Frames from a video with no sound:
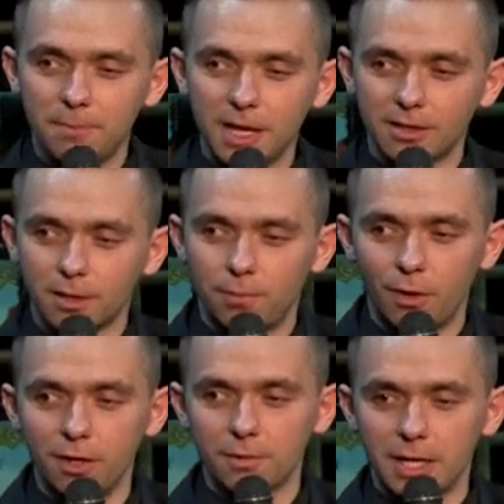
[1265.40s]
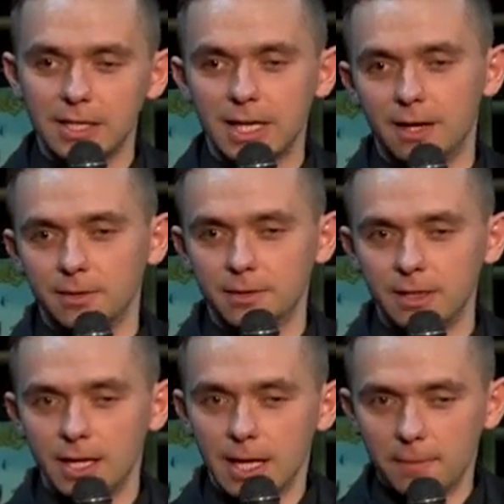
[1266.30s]
be at that point right now,
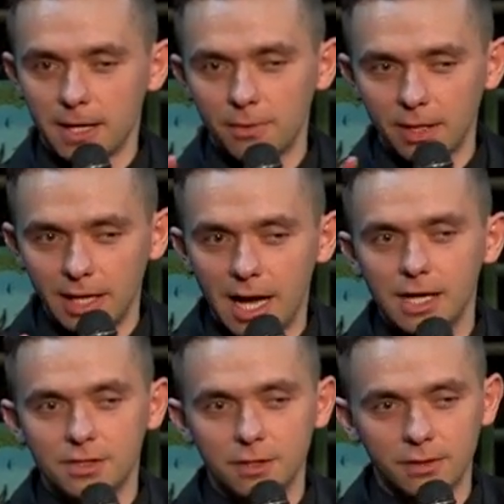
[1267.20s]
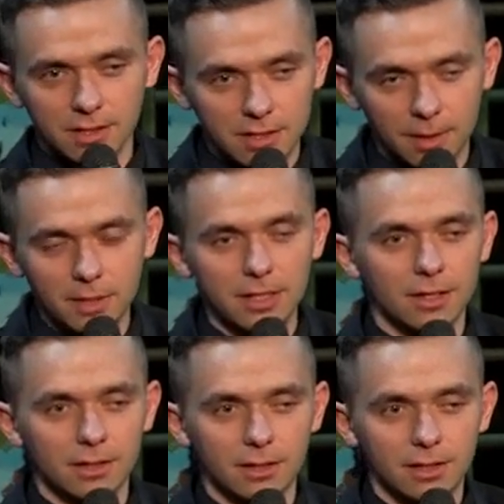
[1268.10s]
but I really ask you this coming
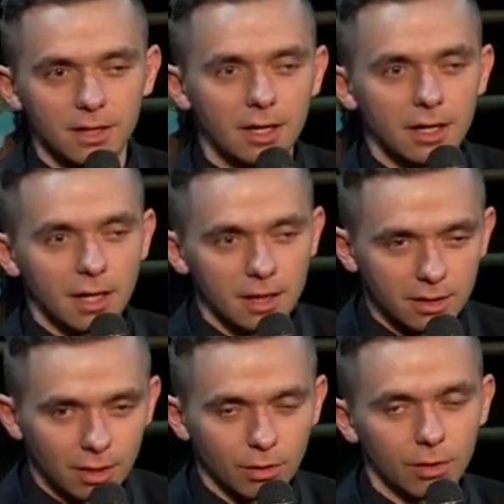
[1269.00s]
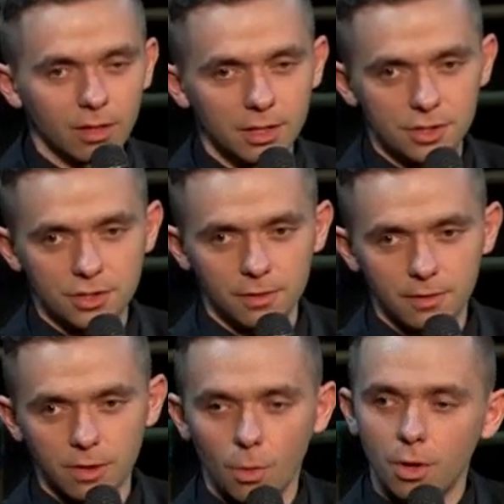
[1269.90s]
year, let the Lord lead you.
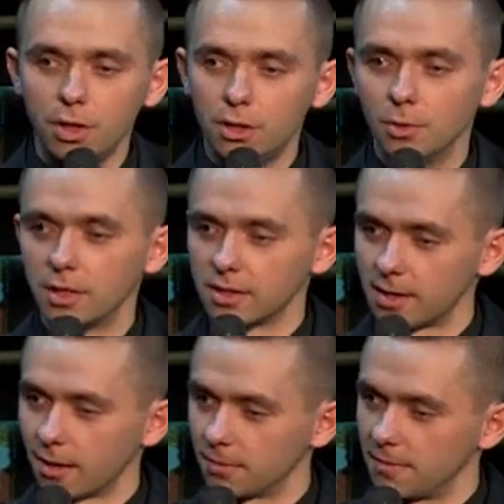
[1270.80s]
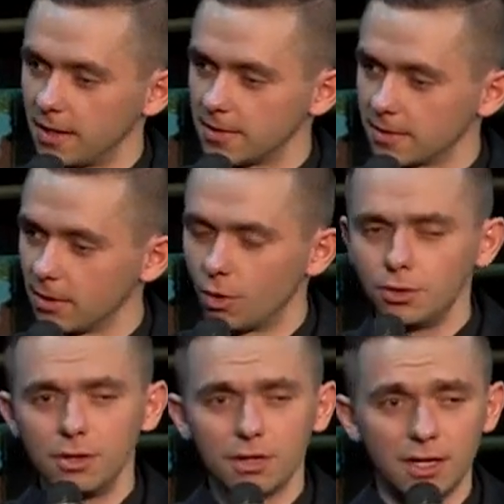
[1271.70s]
What do you do with the sacrifice? Who
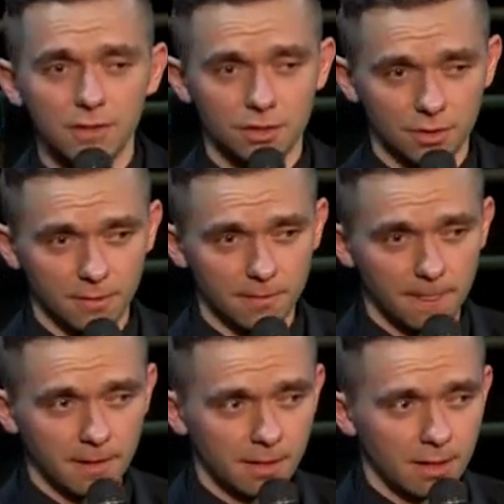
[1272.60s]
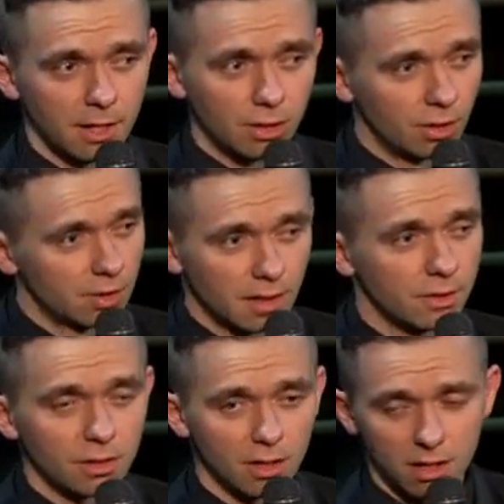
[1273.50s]
do you give it to? You don't give
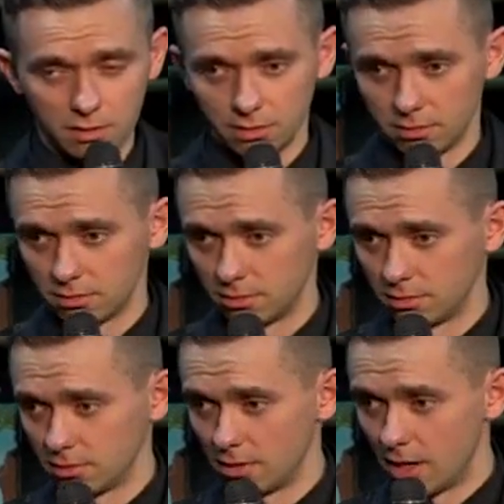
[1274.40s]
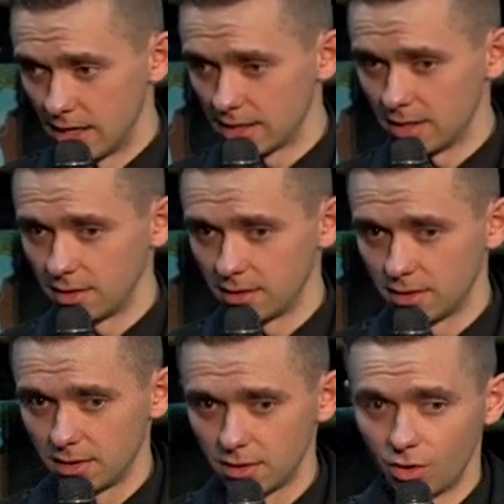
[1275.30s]
it to your uncle, your auntie,
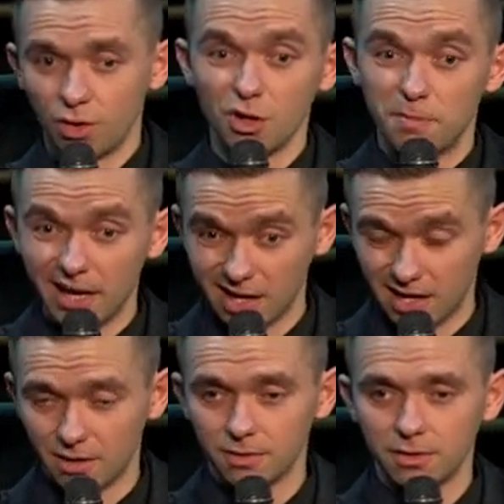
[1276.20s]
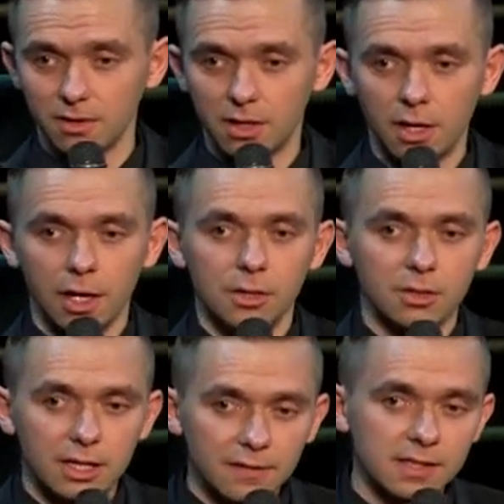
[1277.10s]
or your bank account. You
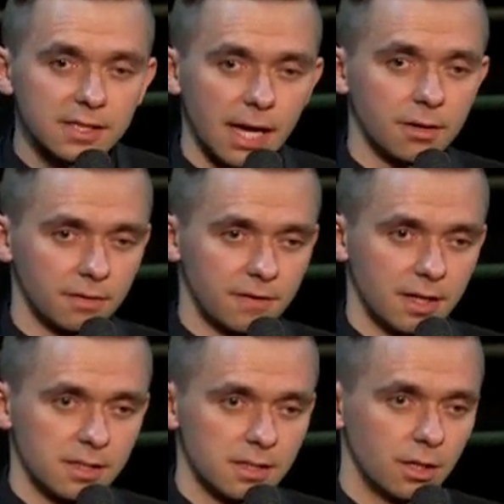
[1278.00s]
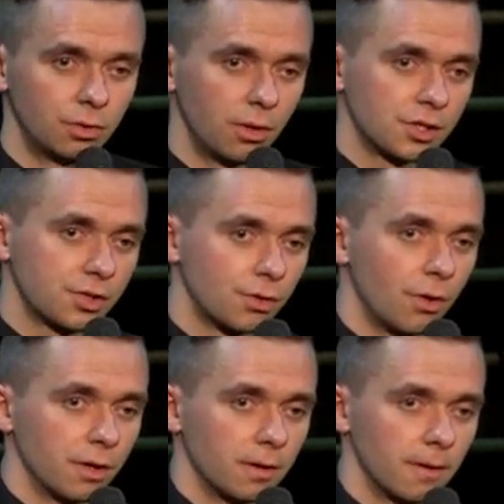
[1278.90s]
give a sacrifice to a
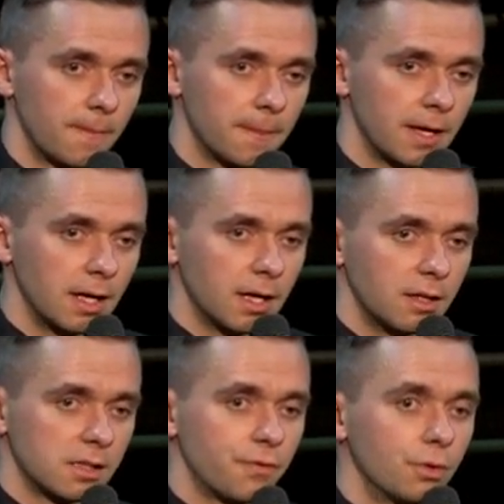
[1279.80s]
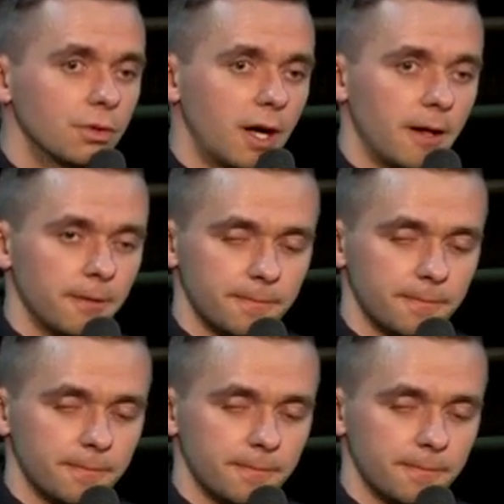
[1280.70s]
soil that's fruitful.